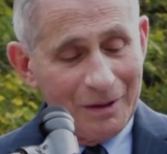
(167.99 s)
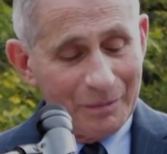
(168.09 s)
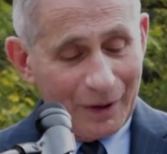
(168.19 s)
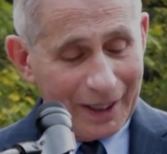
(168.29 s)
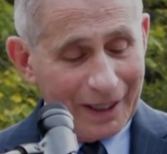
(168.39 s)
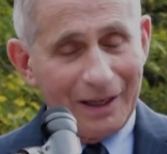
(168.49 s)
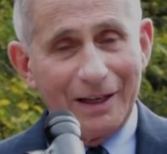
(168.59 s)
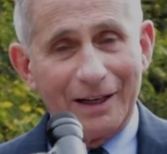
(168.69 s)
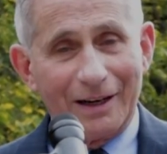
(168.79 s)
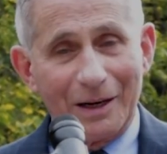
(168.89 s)
by it,
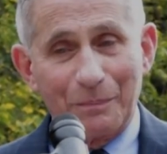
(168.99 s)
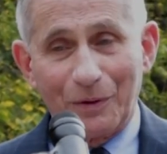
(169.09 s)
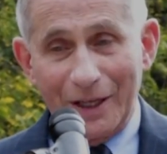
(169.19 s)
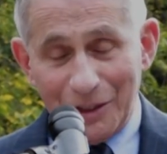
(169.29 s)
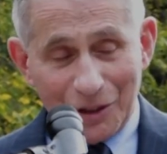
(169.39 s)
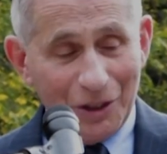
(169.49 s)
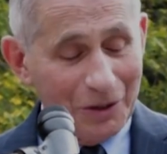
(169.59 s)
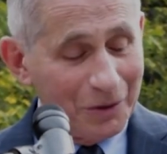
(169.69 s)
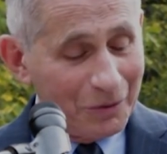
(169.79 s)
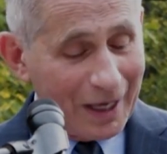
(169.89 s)
and I pledge to
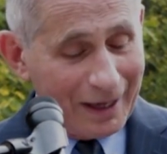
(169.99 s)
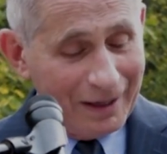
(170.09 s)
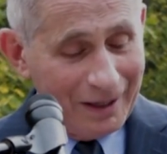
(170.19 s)
you that